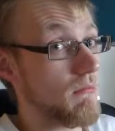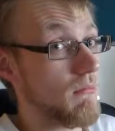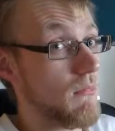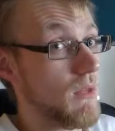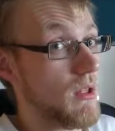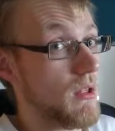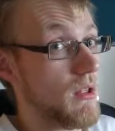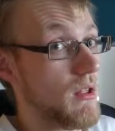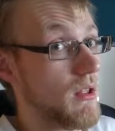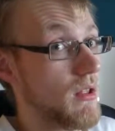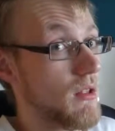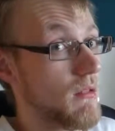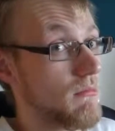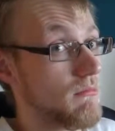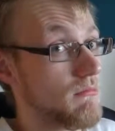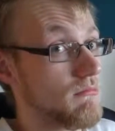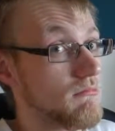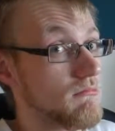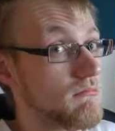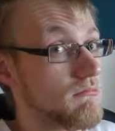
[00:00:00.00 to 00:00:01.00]

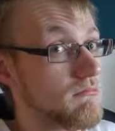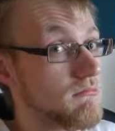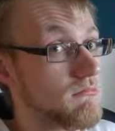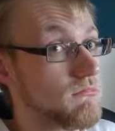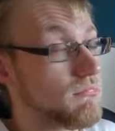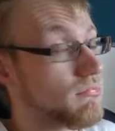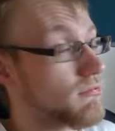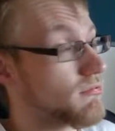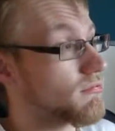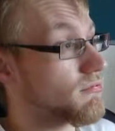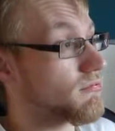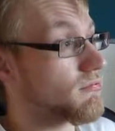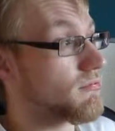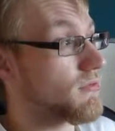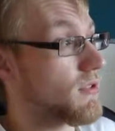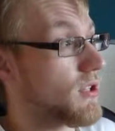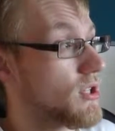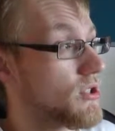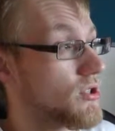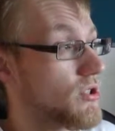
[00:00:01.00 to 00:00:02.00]

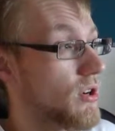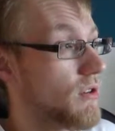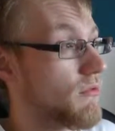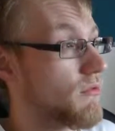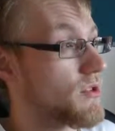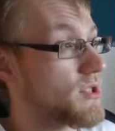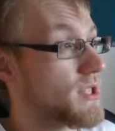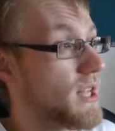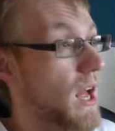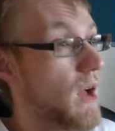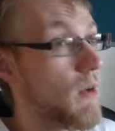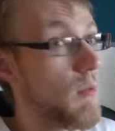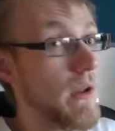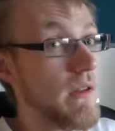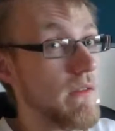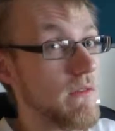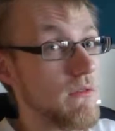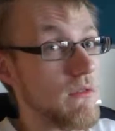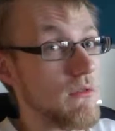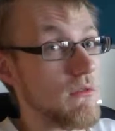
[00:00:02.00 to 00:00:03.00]
The genres that I
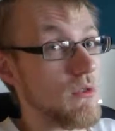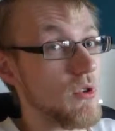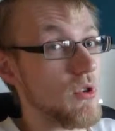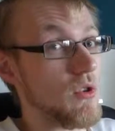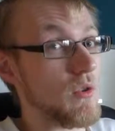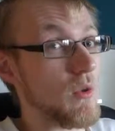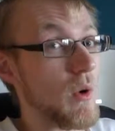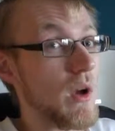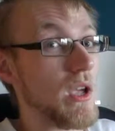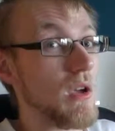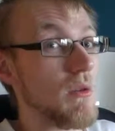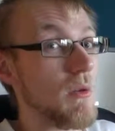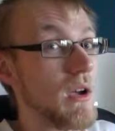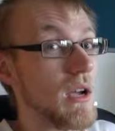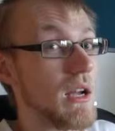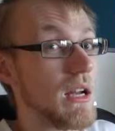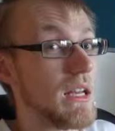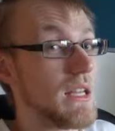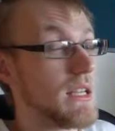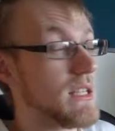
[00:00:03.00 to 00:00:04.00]
went through quite
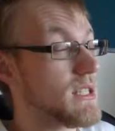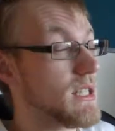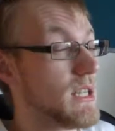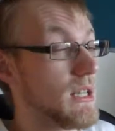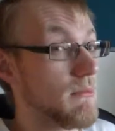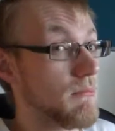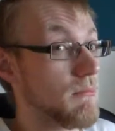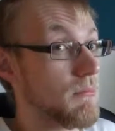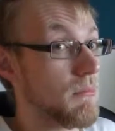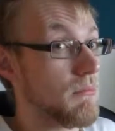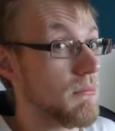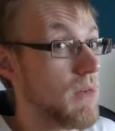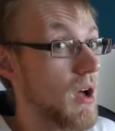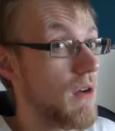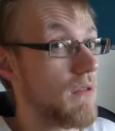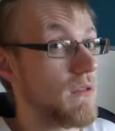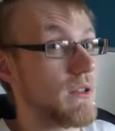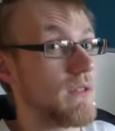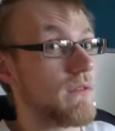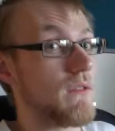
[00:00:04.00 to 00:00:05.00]
quickly seem
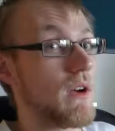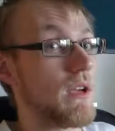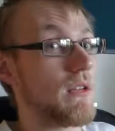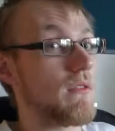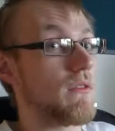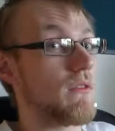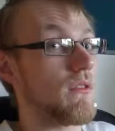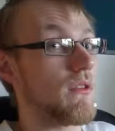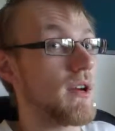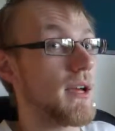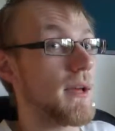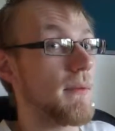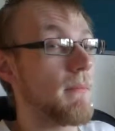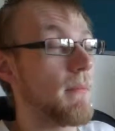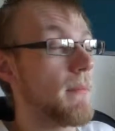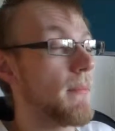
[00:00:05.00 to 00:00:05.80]
perfectly fine for it.